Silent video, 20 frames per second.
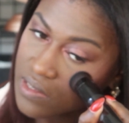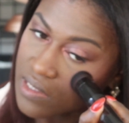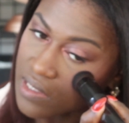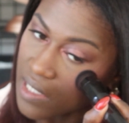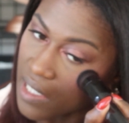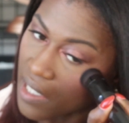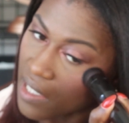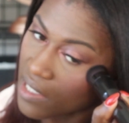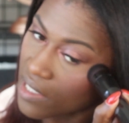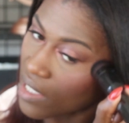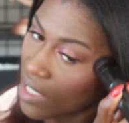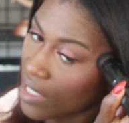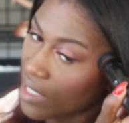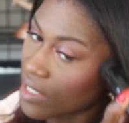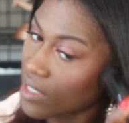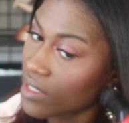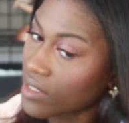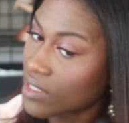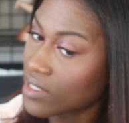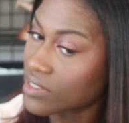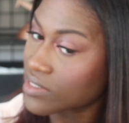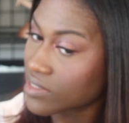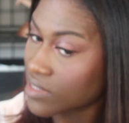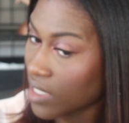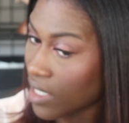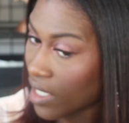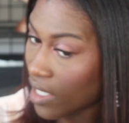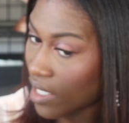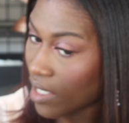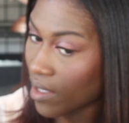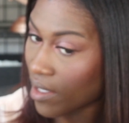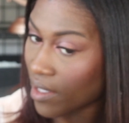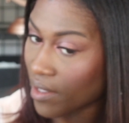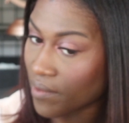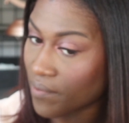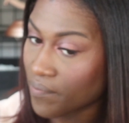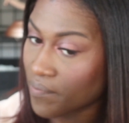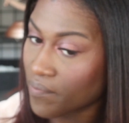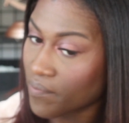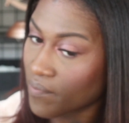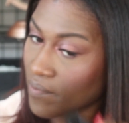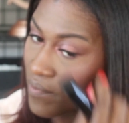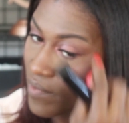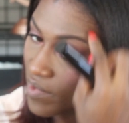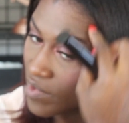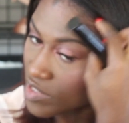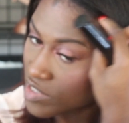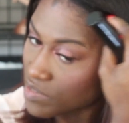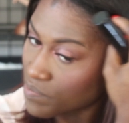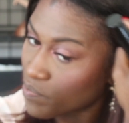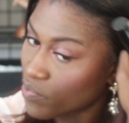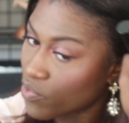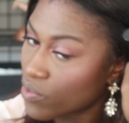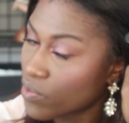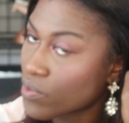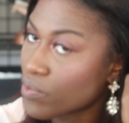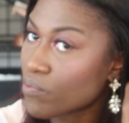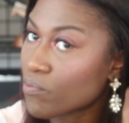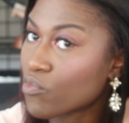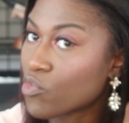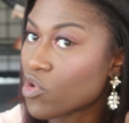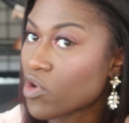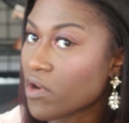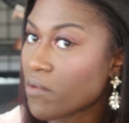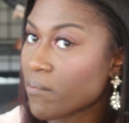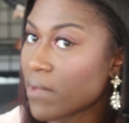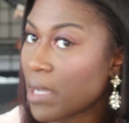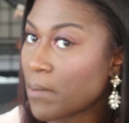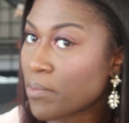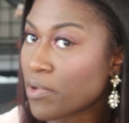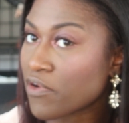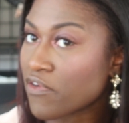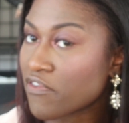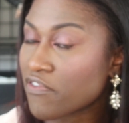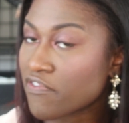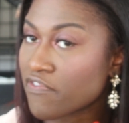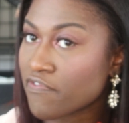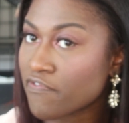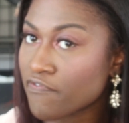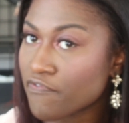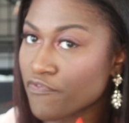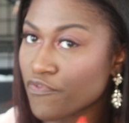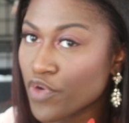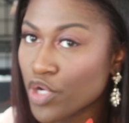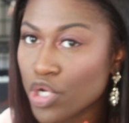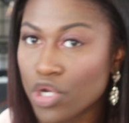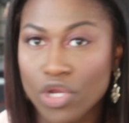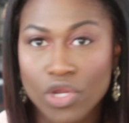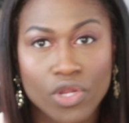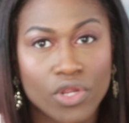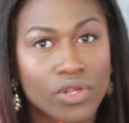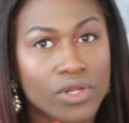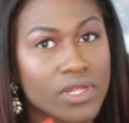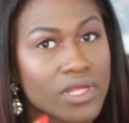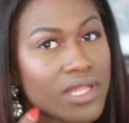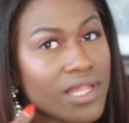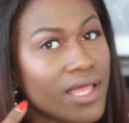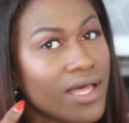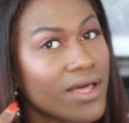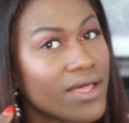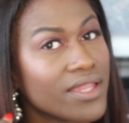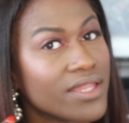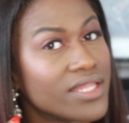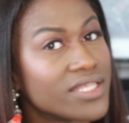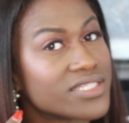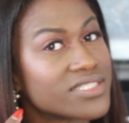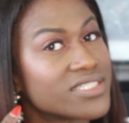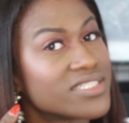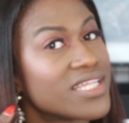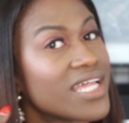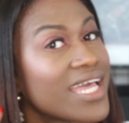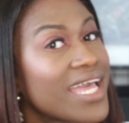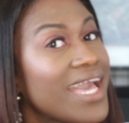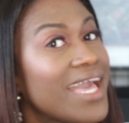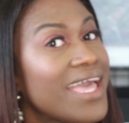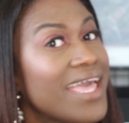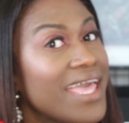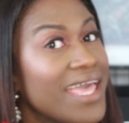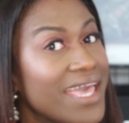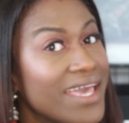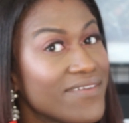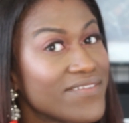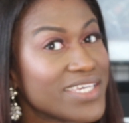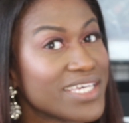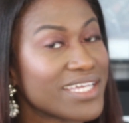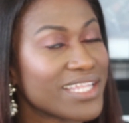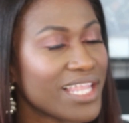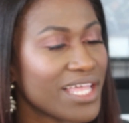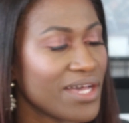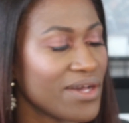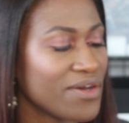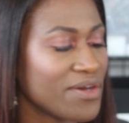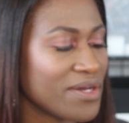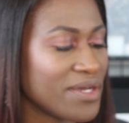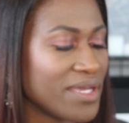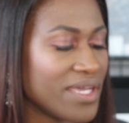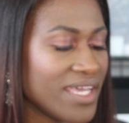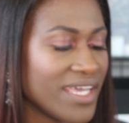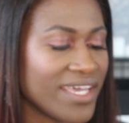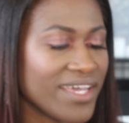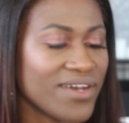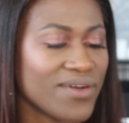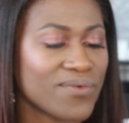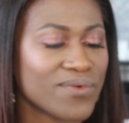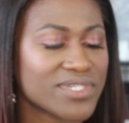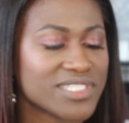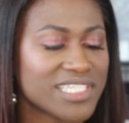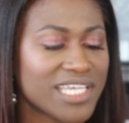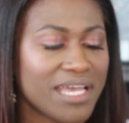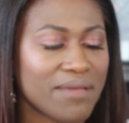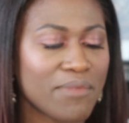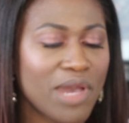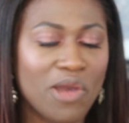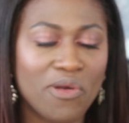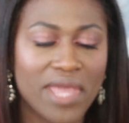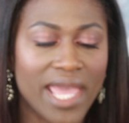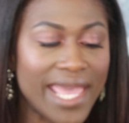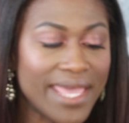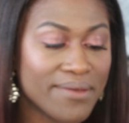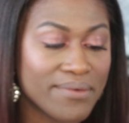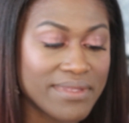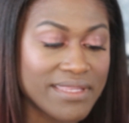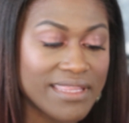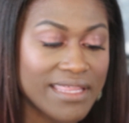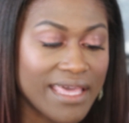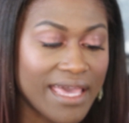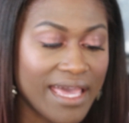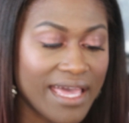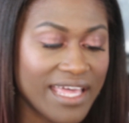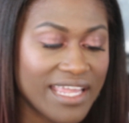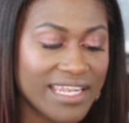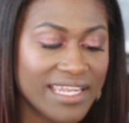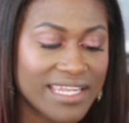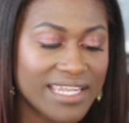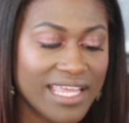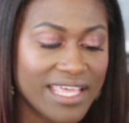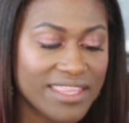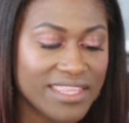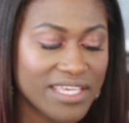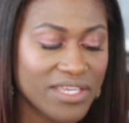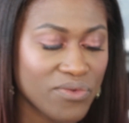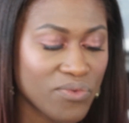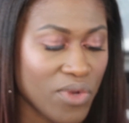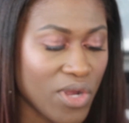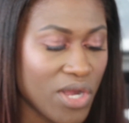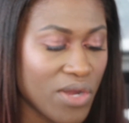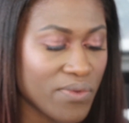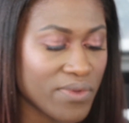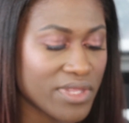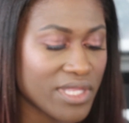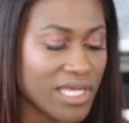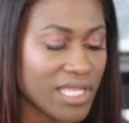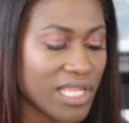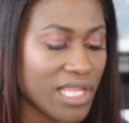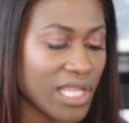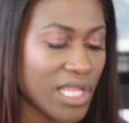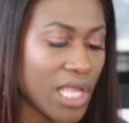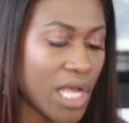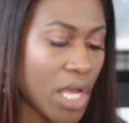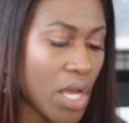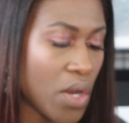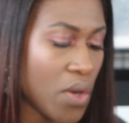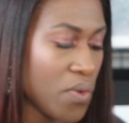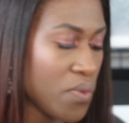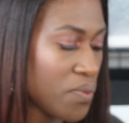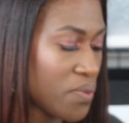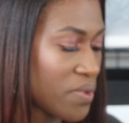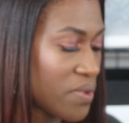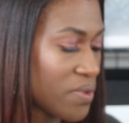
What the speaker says: Yeah, like this side is more my preferred glow, and this is like a heavy glow, which I'm okay with that. Nothing wrong with the glow.